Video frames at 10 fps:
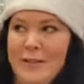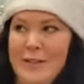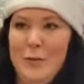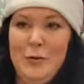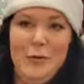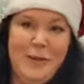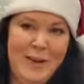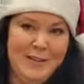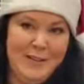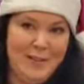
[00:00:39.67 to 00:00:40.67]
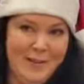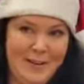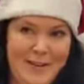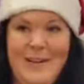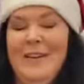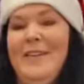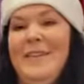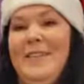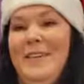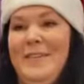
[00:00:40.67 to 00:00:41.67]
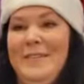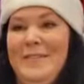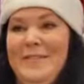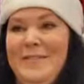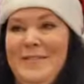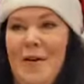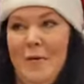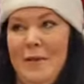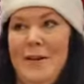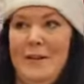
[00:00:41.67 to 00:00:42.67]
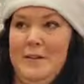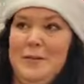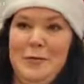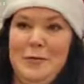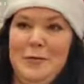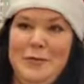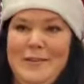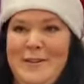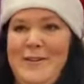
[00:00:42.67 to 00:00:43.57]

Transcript: two when I started here, and they're already in school, so